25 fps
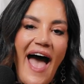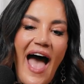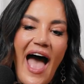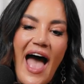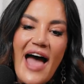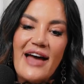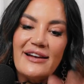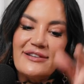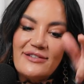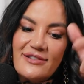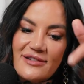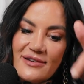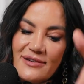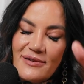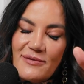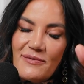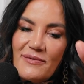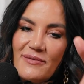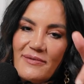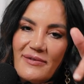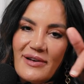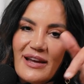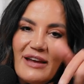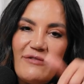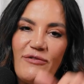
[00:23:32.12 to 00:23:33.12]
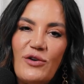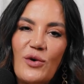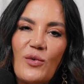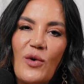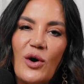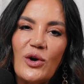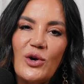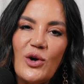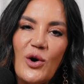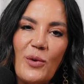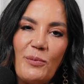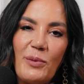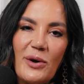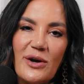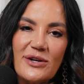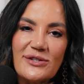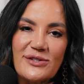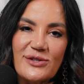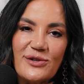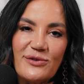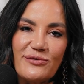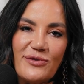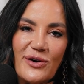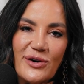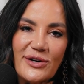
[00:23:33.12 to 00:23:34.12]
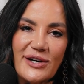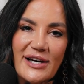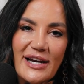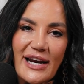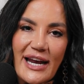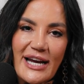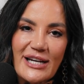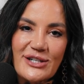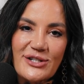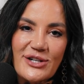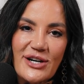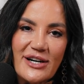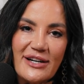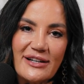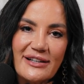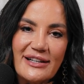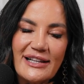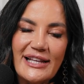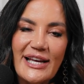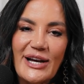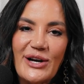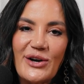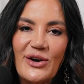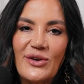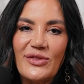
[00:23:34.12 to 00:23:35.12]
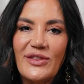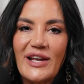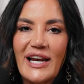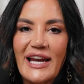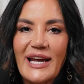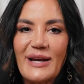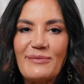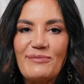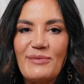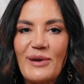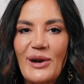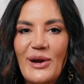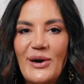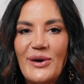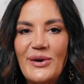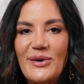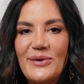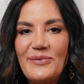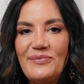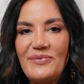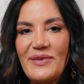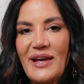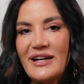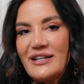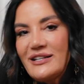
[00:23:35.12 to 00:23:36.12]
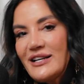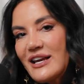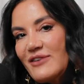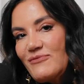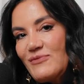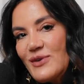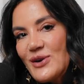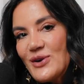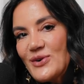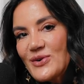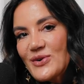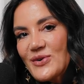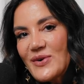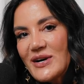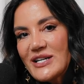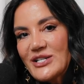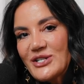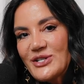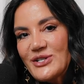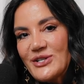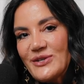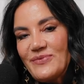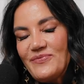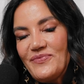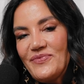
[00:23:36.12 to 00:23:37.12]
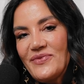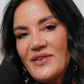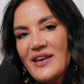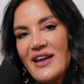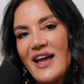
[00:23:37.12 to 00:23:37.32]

And if you want your personal vodka lecture, click on the link below and give me your question.